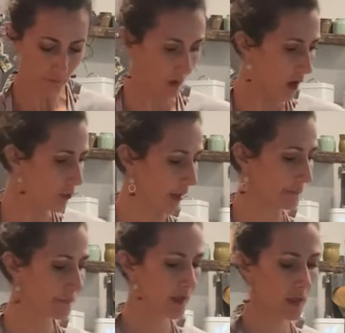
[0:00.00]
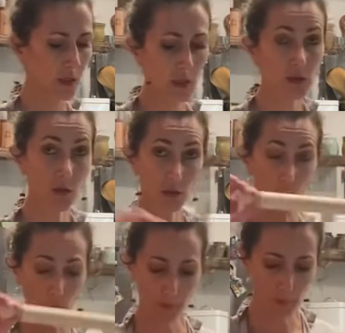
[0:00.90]
Okay, so now
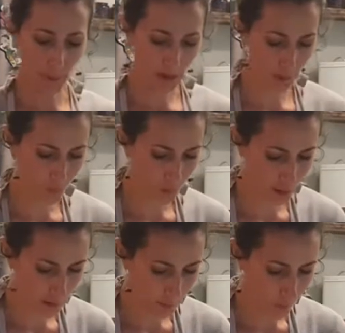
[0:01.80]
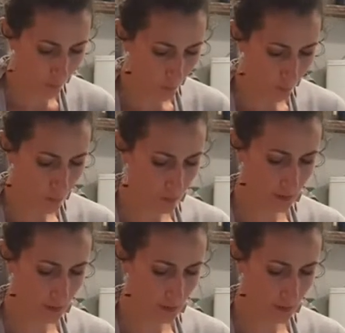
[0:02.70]
with the pin we're going to roll